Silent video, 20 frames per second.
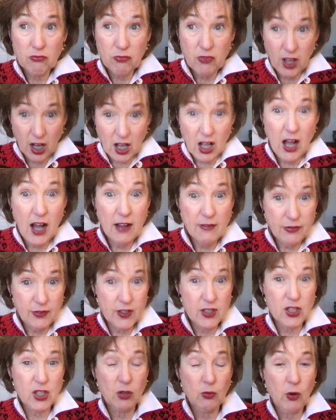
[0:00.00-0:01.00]
the
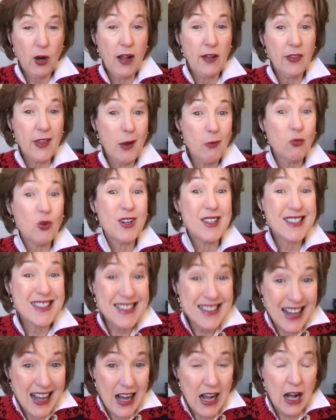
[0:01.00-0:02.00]
conflicts around them
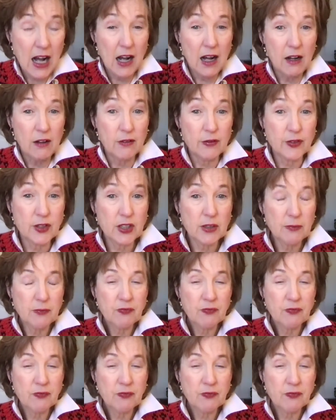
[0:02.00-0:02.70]
resolved